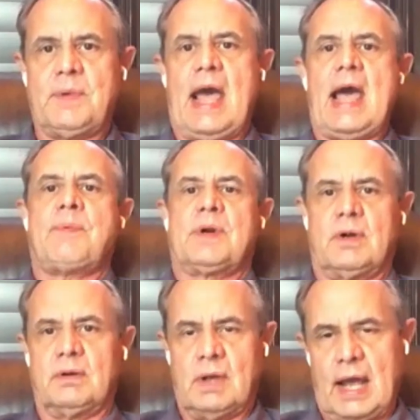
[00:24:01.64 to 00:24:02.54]
up
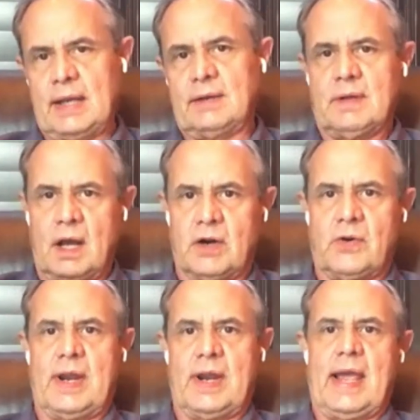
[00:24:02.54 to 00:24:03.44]
capital like a
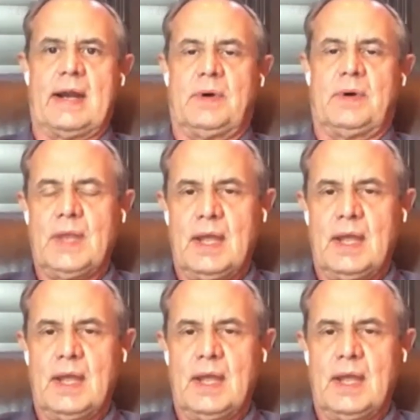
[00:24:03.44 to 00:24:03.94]
hungry animal.